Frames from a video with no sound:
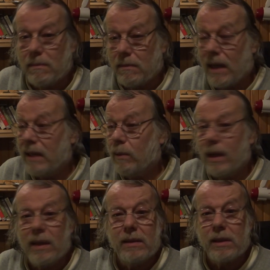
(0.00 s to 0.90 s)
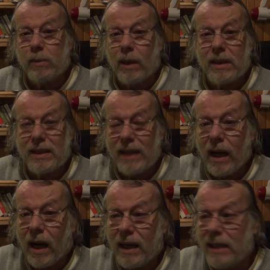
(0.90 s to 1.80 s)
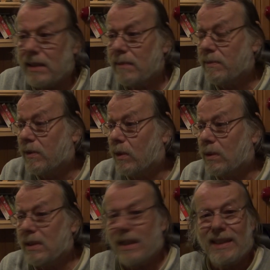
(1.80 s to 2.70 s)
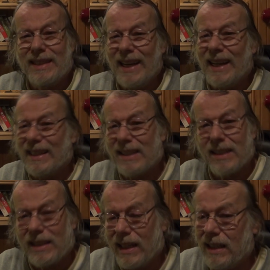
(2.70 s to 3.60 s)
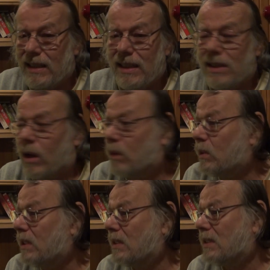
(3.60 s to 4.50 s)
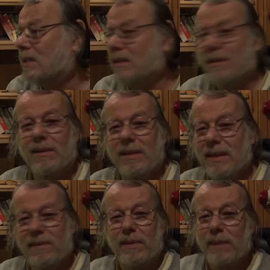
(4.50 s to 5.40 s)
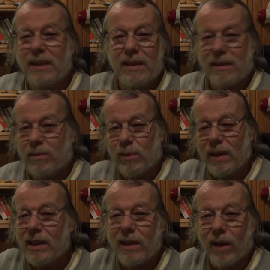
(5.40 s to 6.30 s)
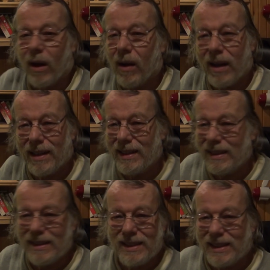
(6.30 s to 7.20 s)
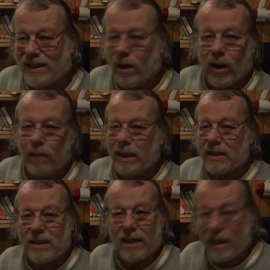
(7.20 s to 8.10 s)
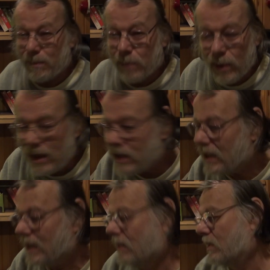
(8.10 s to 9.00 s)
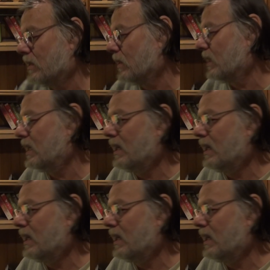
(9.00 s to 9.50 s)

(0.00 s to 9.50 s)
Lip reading: Anyway, I just wanted to say hi to some folks. Text is always leaving me these really long comments that I appreciate thoroughly.